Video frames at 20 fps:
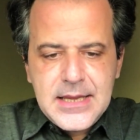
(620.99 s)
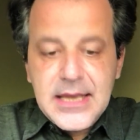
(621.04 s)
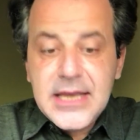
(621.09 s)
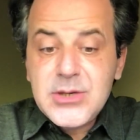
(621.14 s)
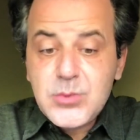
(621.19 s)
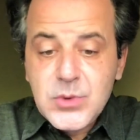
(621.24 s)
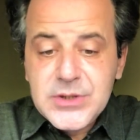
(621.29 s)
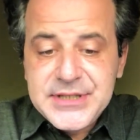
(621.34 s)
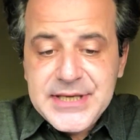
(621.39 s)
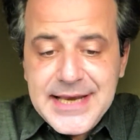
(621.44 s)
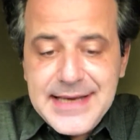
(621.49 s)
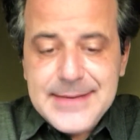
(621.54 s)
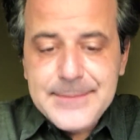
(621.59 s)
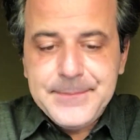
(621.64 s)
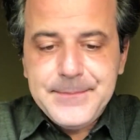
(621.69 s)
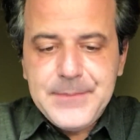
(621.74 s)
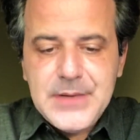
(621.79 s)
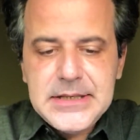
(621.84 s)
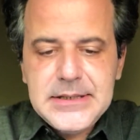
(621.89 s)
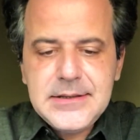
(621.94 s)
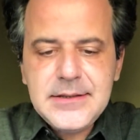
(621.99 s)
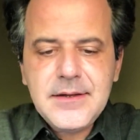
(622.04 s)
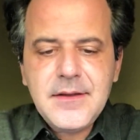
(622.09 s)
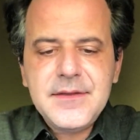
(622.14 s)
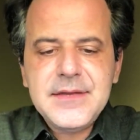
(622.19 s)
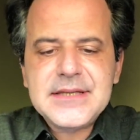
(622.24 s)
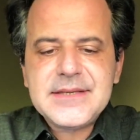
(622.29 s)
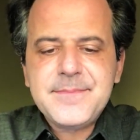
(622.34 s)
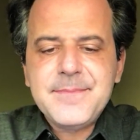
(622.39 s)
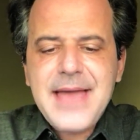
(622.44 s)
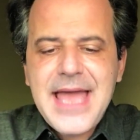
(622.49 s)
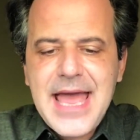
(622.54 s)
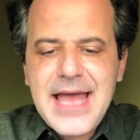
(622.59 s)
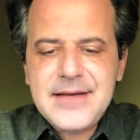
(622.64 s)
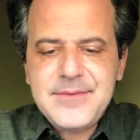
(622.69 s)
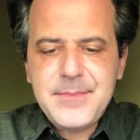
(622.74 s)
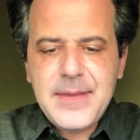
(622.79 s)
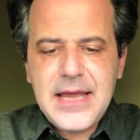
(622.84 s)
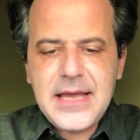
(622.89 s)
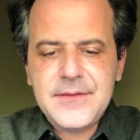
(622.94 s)
It was him, this
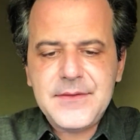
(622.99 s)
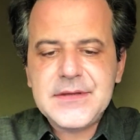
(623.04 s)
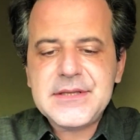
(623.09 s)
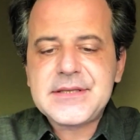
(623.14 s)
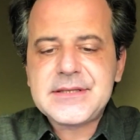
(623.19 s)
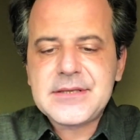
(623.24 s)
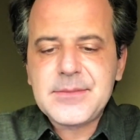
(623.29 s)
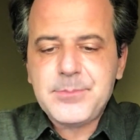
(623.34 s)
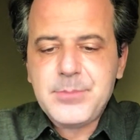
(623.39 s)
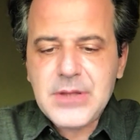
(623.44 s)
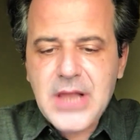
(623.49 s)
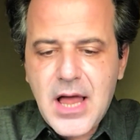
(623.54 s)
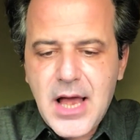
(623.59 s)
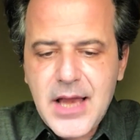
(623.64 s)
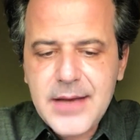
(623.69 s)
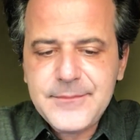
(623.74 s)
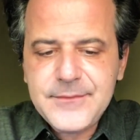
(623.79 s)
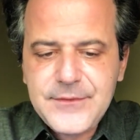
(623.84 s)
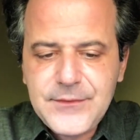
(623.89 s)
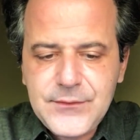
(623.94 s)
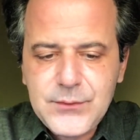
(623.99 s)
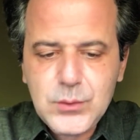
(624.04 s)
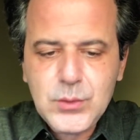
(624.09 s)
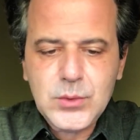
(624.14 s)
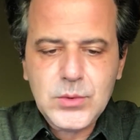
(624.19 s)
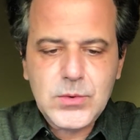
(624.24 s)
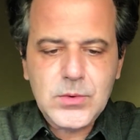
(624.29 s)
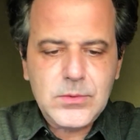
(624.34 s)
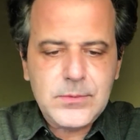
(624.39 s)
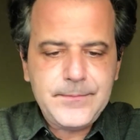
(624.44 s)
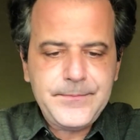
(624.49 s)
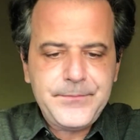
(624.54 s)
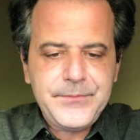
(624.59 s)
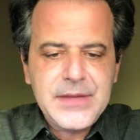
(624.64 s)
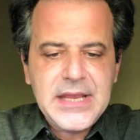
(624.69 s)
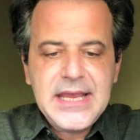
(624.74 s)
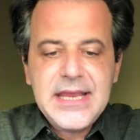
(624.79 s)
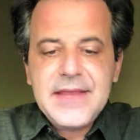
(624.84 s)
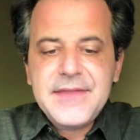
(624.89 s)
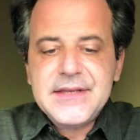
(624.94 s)
madman, this sublime fool,
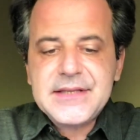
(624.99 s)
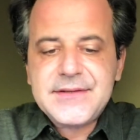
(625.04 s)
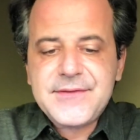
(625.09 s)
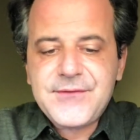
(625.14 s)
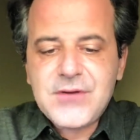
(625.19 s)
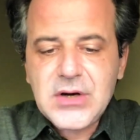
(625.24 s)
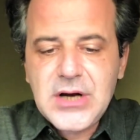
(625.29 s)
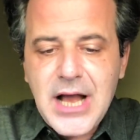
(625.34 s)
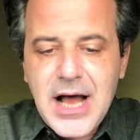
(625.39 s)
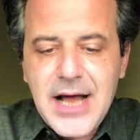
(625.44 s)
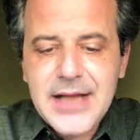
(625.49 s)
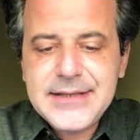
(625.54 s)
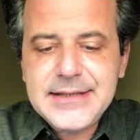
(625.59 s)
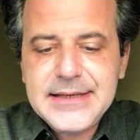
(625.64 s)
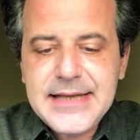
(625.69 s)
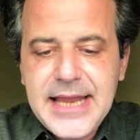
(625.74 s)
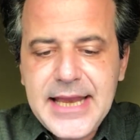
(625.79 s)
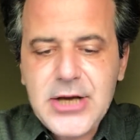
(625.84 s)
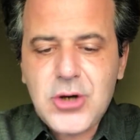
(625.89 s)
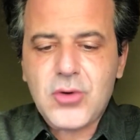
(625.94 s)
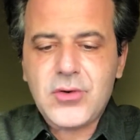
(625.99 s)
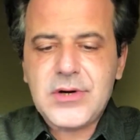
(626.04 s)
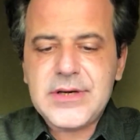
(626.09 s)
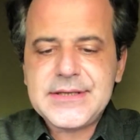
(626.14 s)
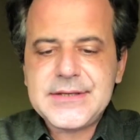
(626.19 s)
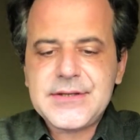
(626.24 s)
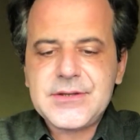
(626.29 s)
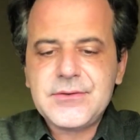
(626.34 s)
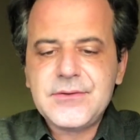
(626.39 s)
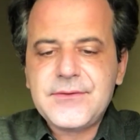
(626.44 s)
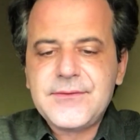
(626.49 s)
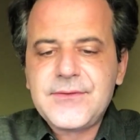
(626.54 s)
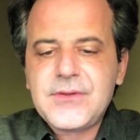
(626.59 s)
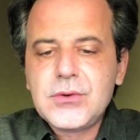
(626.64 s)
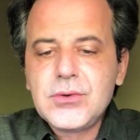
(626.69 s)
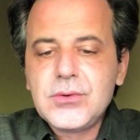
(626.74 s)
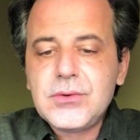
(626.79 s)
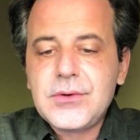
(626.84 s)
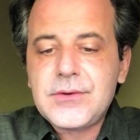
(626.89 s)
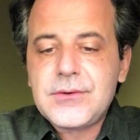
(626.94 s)
this forgotten Icarus who
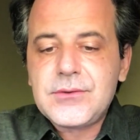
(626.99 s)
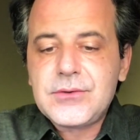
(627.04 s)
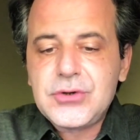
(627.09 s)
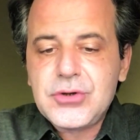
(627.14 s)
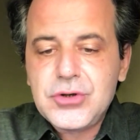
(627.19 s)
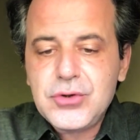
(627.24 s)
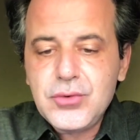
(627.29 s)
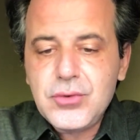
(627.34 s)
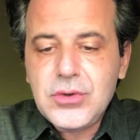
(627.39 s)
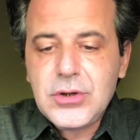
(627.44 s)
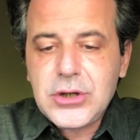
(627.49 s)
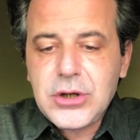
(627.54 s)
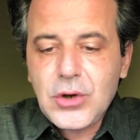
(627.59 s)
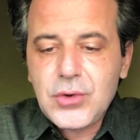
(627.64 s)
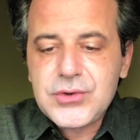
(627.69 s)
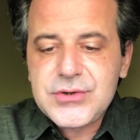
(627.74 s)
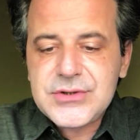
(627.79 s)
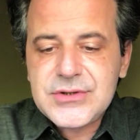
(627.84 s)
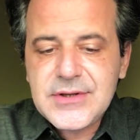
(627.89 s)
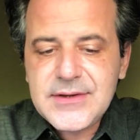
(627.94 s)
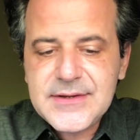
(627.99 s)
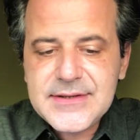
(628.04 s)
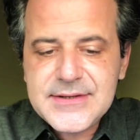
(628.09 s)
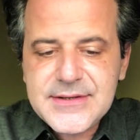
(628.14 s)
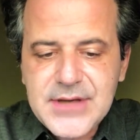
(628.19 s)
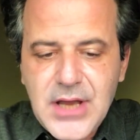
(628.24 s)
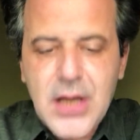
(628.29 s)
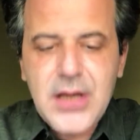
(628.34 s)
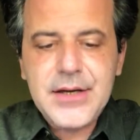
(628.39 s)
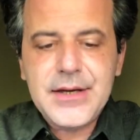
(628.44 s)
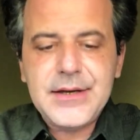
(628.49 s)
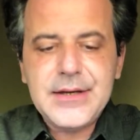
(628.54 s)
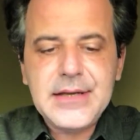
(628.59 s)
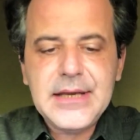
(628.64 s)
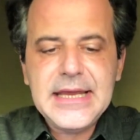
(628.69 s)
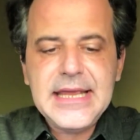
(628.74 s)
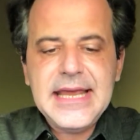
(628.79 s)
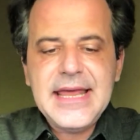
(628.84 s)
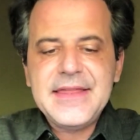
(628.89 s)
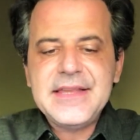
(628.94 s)
flew too close to the sun,
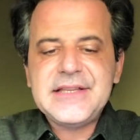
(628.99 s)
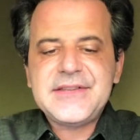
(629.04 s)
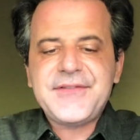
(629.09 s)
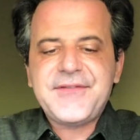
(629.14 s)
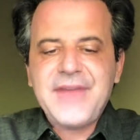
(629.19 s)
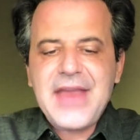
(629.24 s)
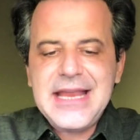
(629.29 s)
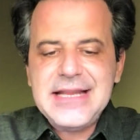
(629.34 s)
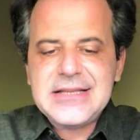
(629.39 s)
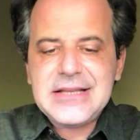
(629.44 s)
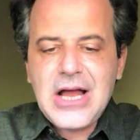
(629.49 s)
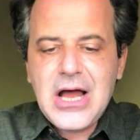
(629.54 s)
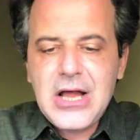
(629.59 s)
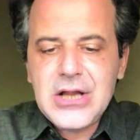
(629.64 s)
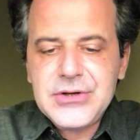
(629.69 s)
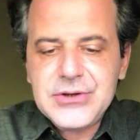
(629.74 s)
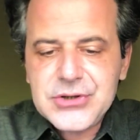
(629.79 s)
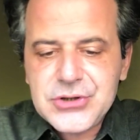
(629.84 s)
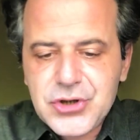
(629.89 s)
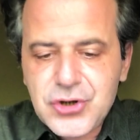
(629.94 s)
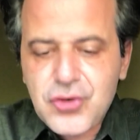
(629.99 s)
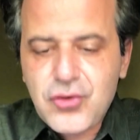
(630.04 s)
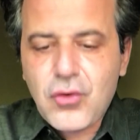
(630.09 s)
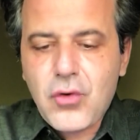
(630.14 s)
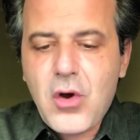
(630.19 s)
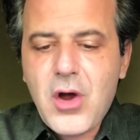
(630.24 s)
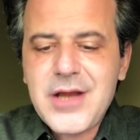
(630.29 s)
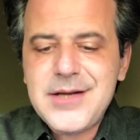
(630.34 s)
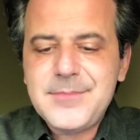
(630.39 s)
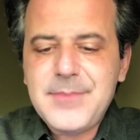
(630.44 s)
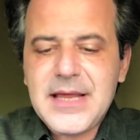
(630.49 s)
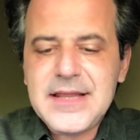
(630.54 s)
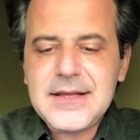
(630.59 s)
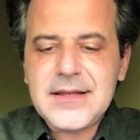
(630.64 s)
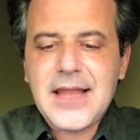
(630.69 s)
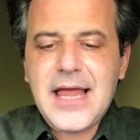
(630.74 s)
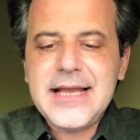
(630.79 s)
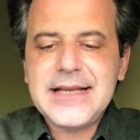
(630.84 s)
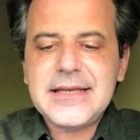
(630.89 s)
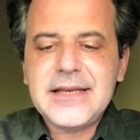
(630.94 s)
this Phaeton destroyed by the
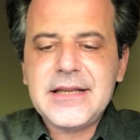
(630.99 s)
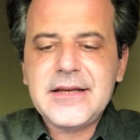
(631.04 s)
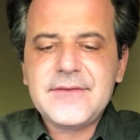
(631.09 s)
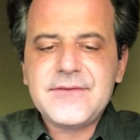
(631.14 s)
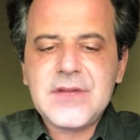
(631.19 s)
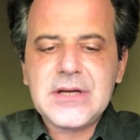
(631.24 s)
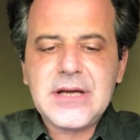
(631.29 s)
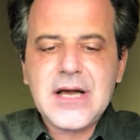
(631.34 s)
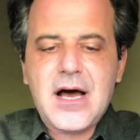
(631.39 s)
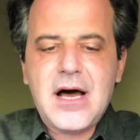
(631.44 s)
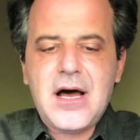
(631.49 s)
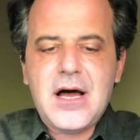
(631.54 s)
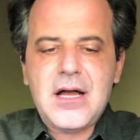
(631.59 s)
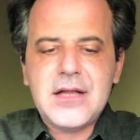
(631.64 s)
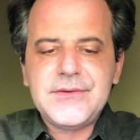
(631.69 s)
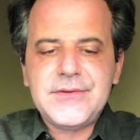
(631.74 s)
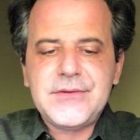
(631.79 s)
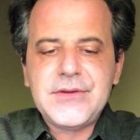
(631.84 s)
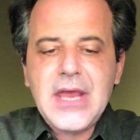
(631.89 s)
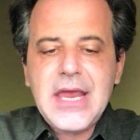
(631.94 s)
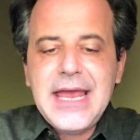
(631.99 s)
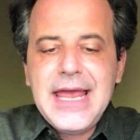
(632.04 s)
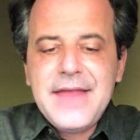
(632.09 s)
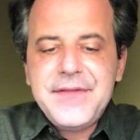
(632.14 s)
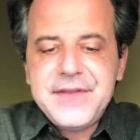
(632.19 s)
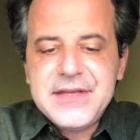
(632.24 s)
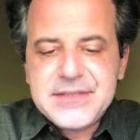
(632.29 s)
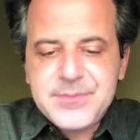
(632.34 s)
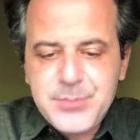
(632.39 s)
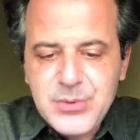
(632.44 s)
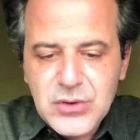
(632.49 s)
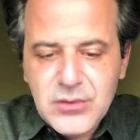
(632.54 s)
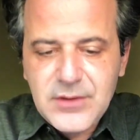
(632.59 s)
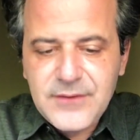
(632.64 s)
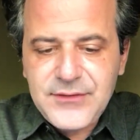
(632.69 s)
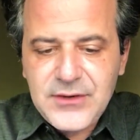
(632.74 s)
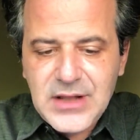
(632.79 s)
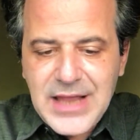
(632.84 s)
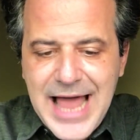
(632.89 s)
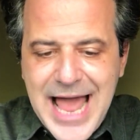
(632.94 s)
lightning of the gods, this
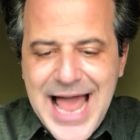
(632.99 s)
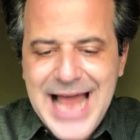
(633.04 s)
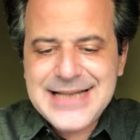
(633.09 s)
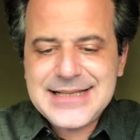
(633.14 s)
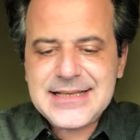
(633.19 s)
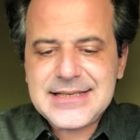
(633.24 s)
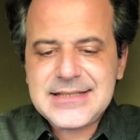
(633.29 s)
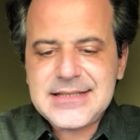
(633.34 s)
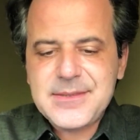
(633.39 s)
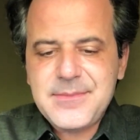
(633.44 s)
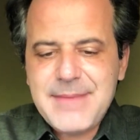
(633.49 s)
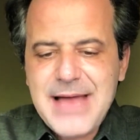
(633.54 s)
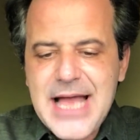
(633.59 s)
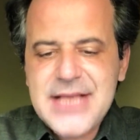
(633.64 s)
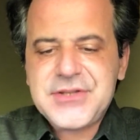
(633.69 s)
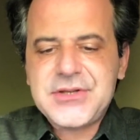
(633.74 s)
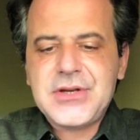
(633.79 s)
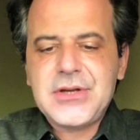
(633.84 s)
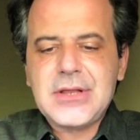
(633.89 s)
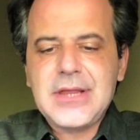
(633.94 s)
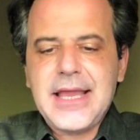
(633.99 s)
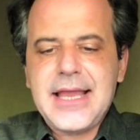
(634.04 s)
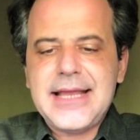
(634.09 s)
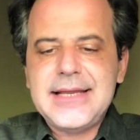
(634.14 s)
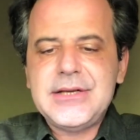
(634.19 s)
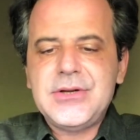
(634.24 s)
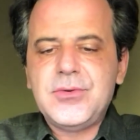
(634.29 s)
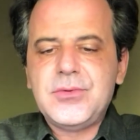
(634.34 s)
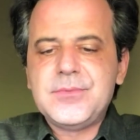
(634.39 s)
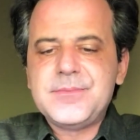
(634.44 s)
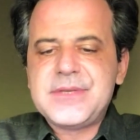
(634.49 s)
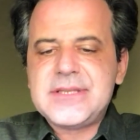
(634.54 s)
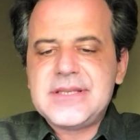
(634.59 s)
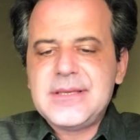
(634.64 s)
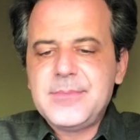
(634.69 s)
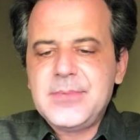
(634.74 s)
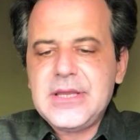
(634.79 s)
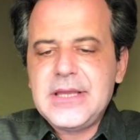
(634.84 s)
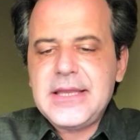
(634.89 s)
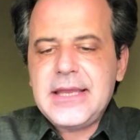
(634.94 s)
beautiful Attis emasculated whom
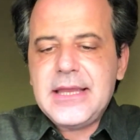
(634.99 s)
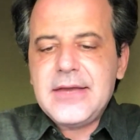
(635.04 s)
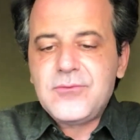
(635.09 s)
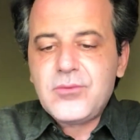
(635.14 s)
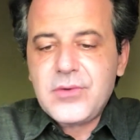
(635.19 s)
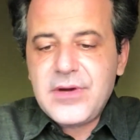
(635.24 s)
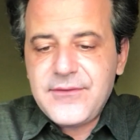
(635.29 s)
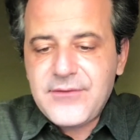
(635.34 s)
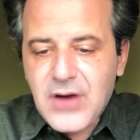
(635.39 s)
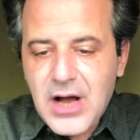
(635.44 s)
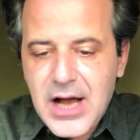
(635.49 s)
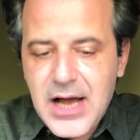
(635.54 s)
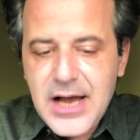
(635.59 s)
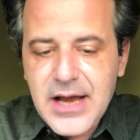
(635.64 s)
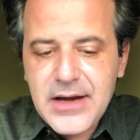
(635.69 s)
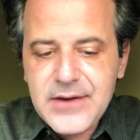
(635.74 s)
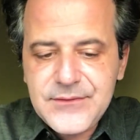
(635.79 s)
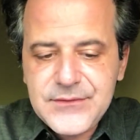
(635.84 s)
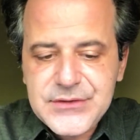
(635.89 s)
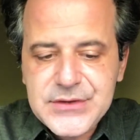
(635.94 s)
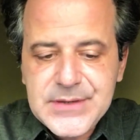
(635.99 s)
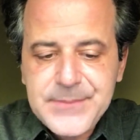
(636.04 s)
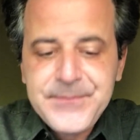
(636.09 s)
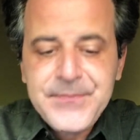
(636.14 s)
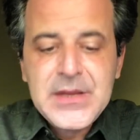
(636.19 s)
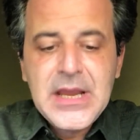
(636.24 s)
Cybele revives.